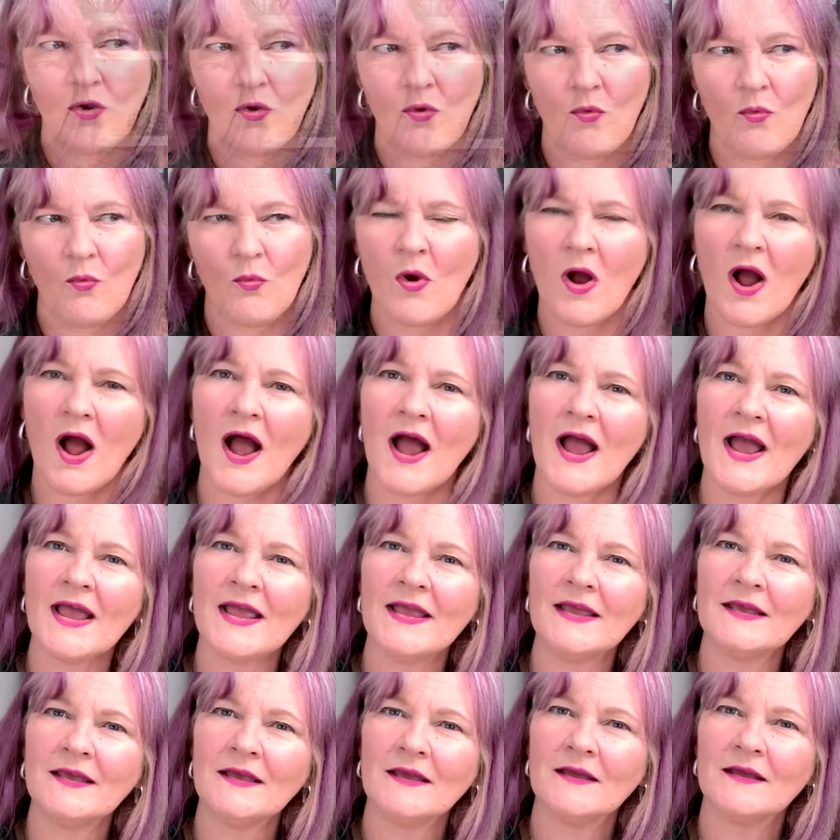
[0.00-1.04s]

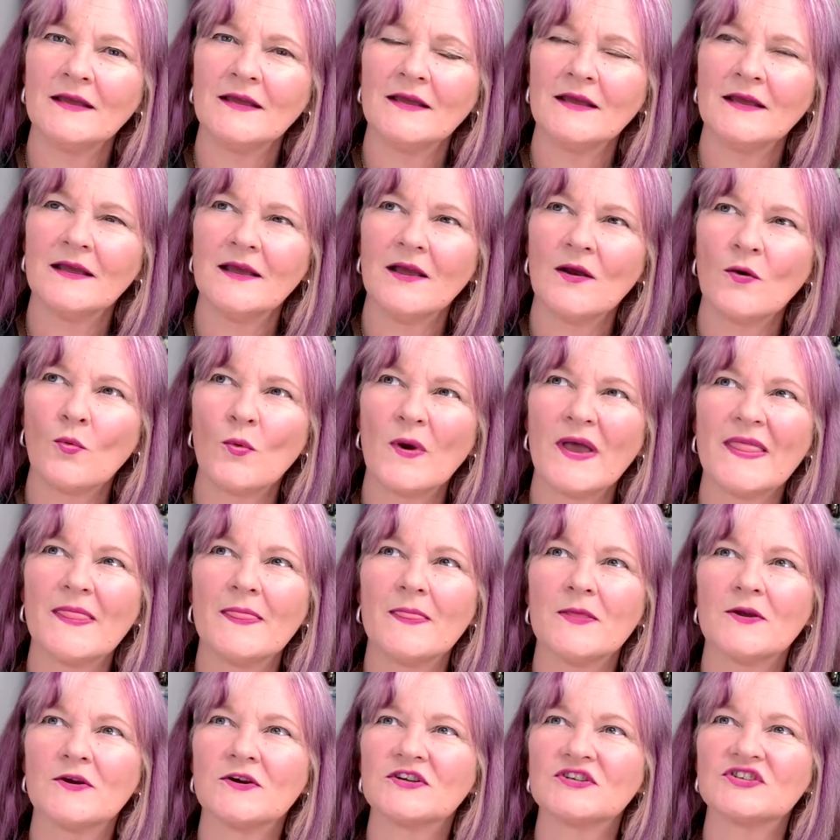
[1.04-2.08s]
why, when
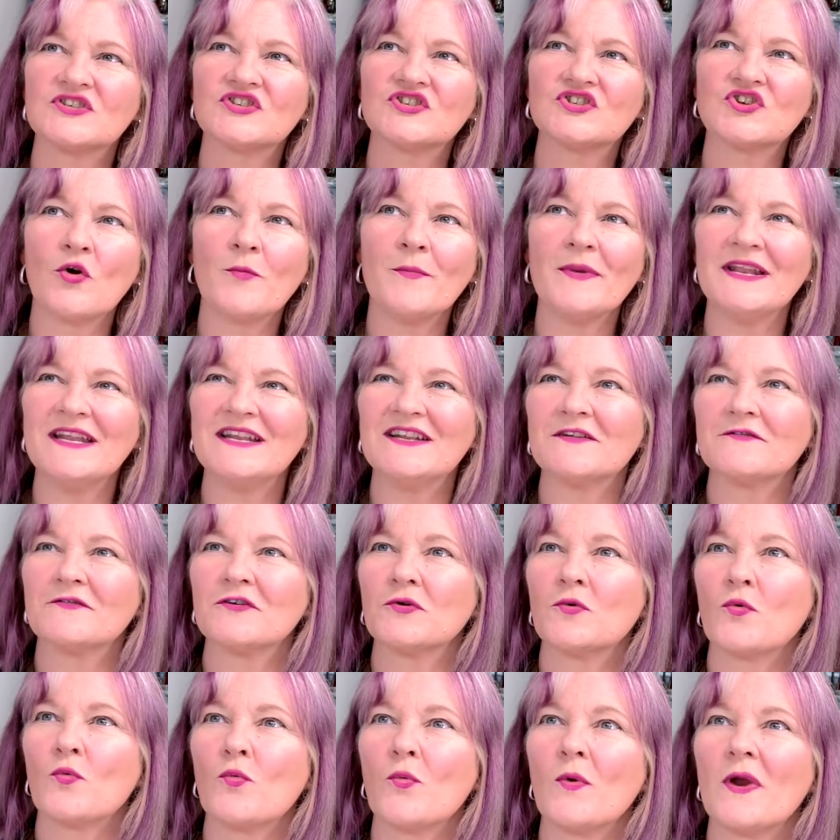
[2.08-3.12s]
there's so many
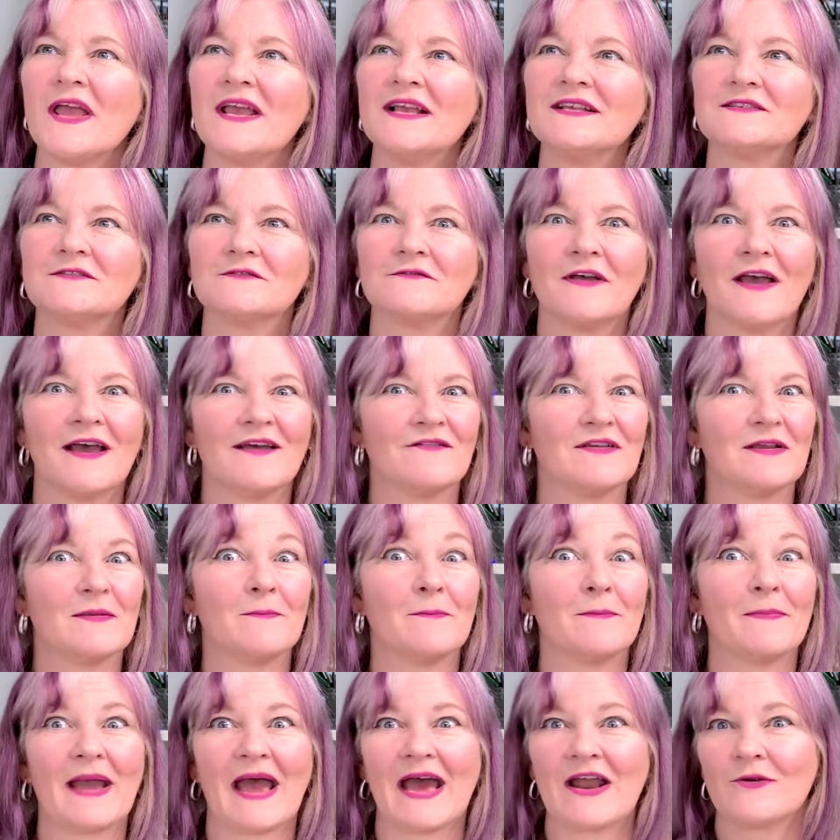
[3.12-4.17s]
different ways of having
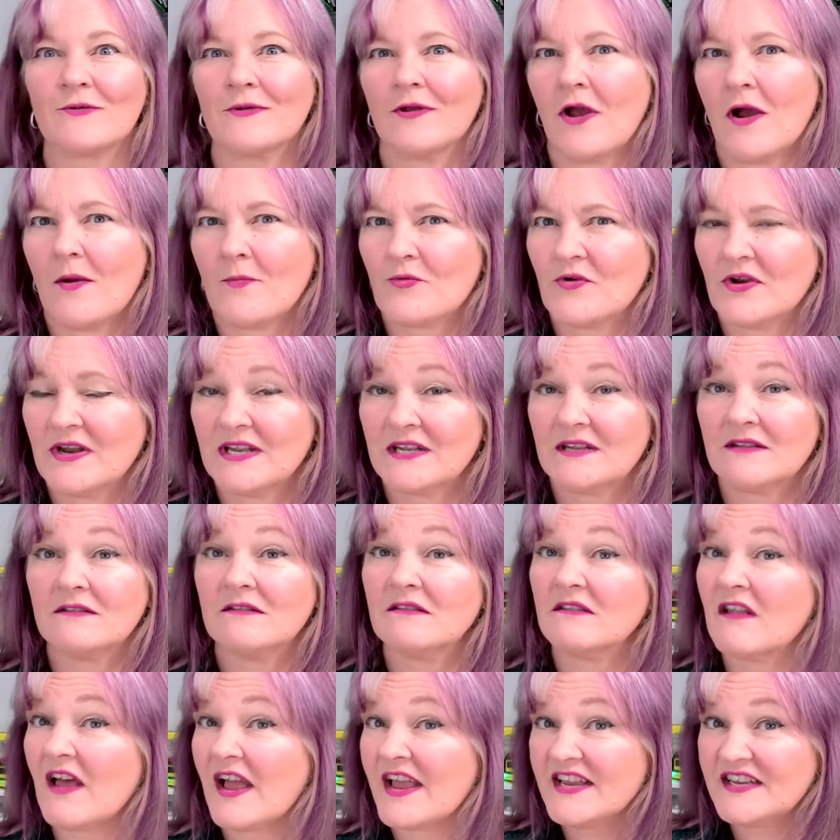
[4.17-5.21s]
battery operated
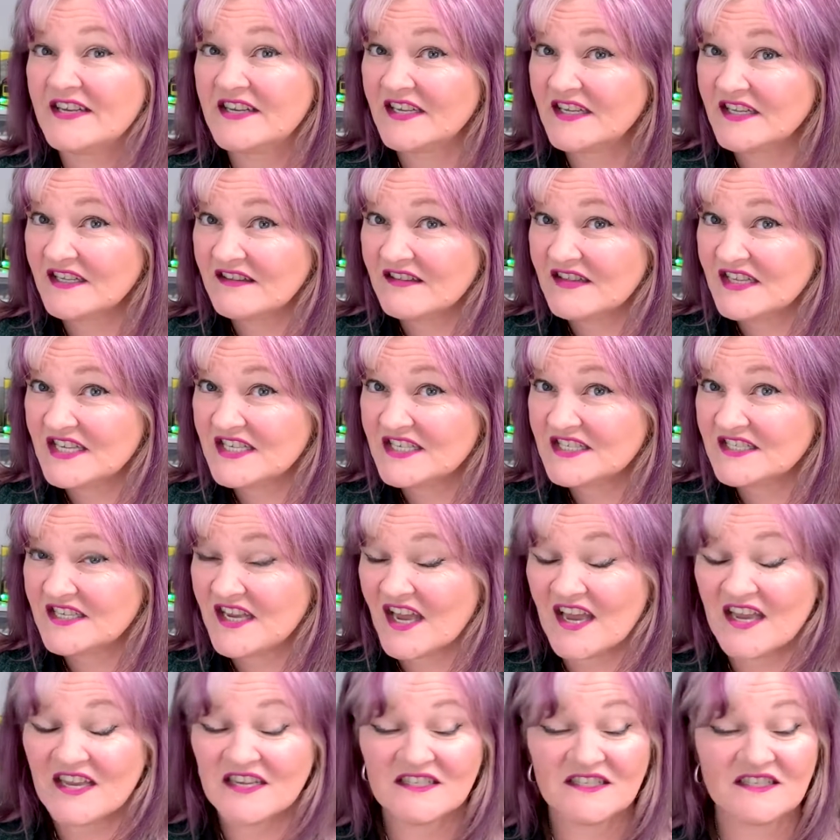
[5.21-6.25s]
lighting these
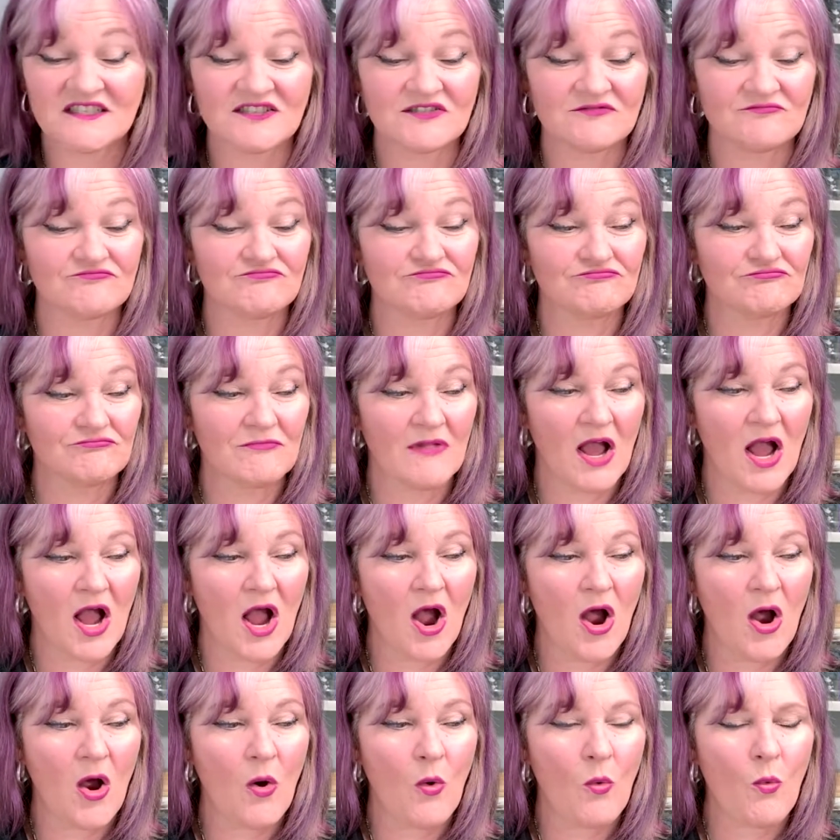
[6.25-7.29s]
days,
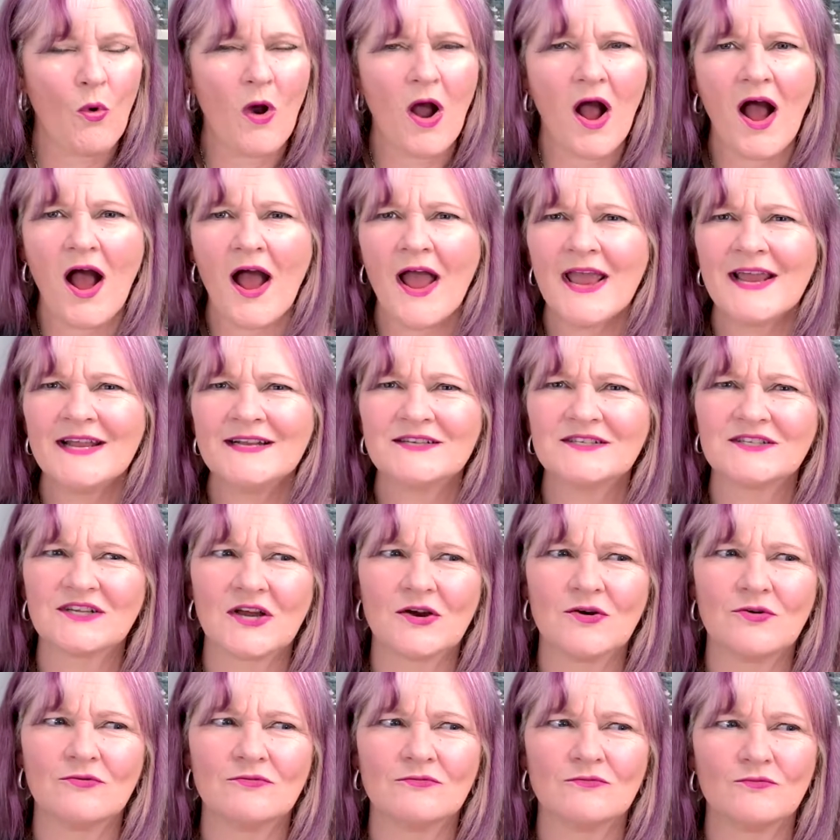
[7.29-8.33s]
why
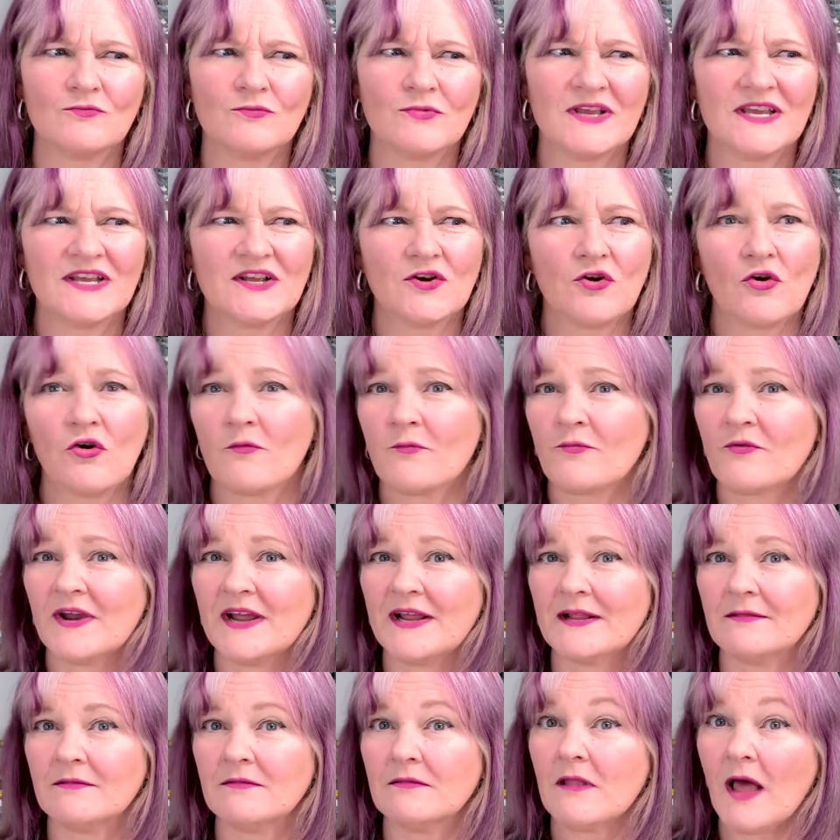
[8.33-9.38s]
don't we
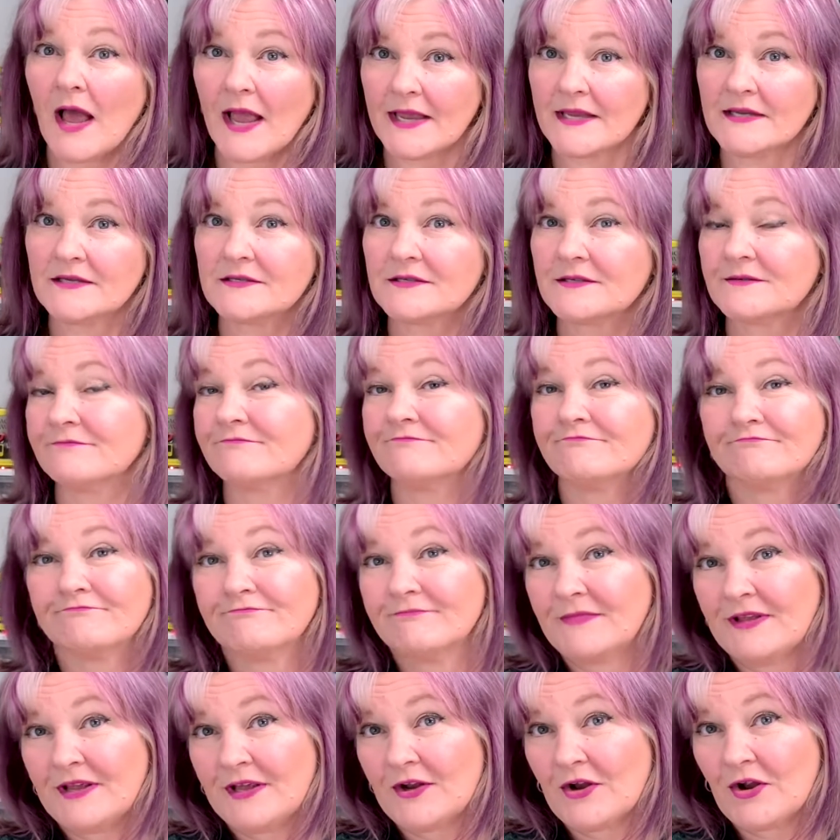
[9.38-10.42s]
incorporate light
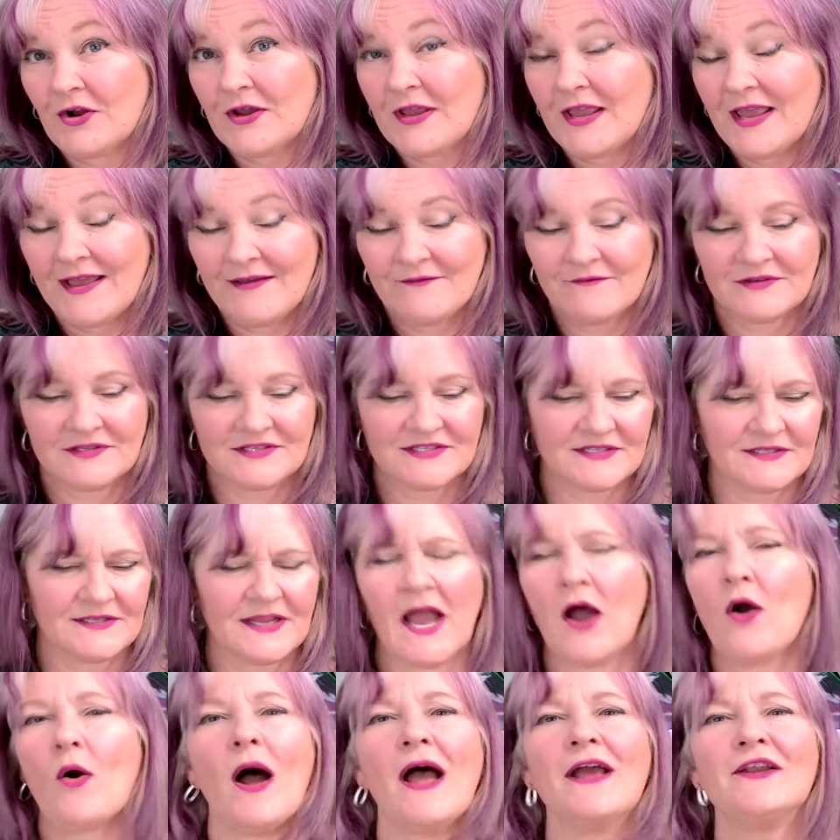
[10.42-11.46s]
in our canvas?
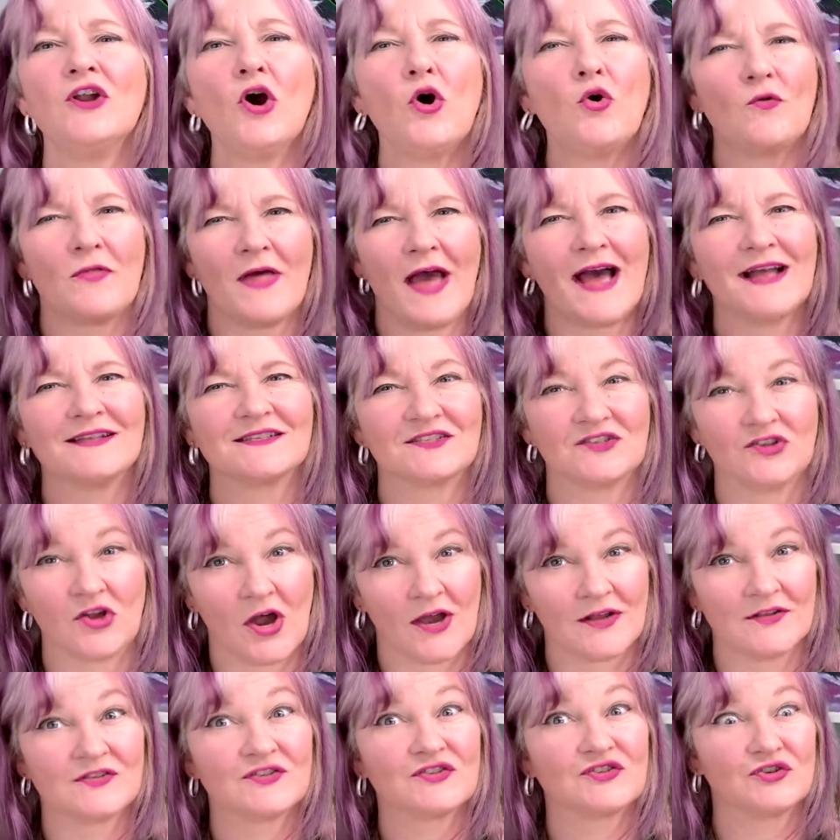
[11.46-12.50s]
Now, I know that's
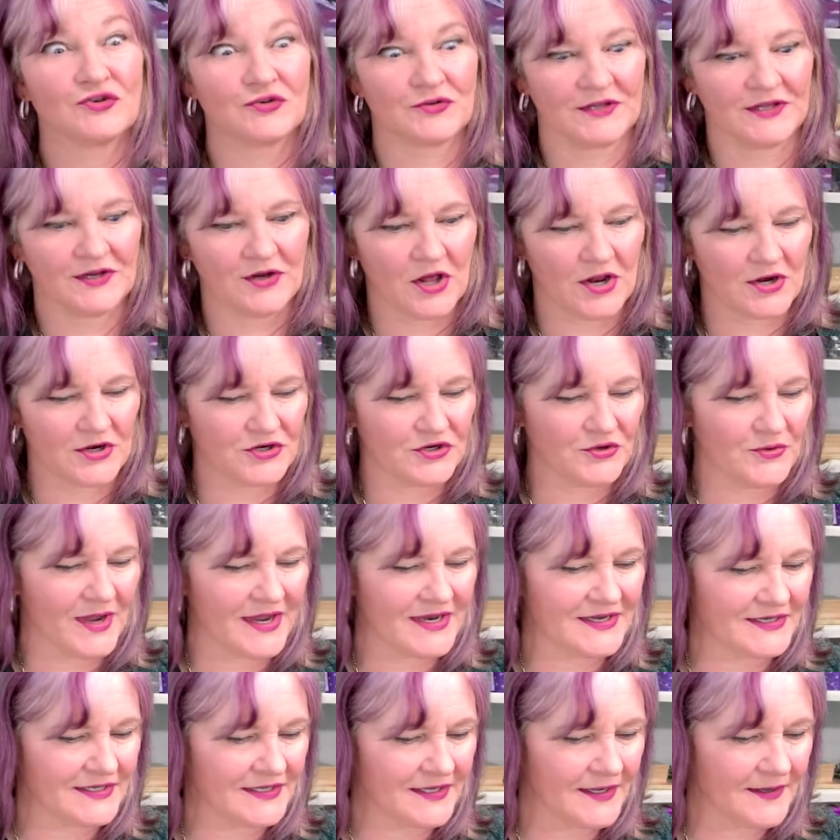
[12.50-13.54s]
certainly not a new
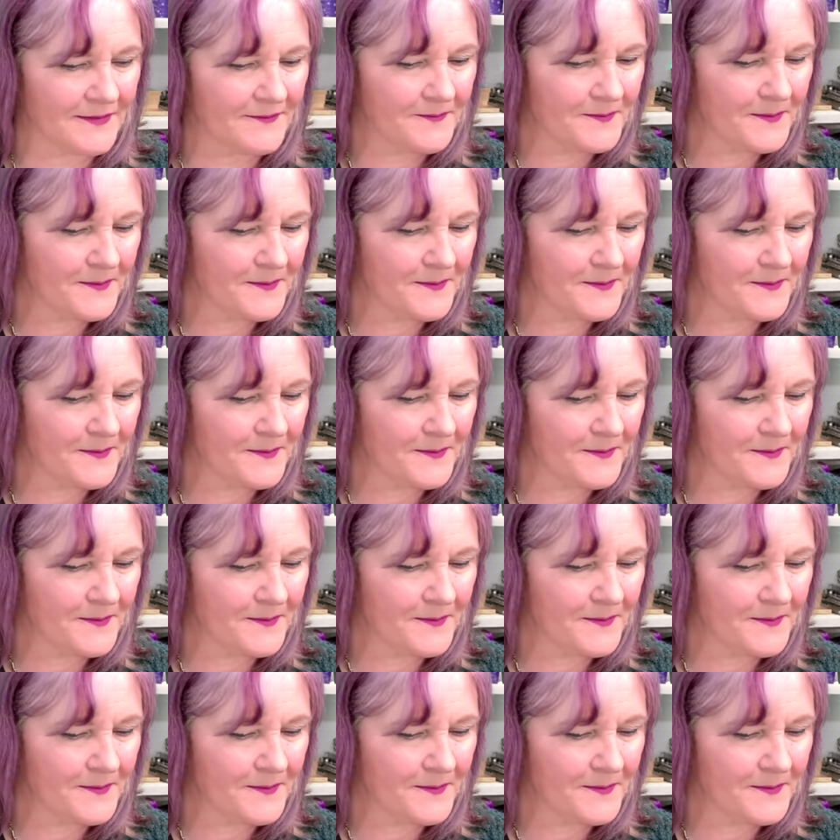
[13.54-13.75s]
idea,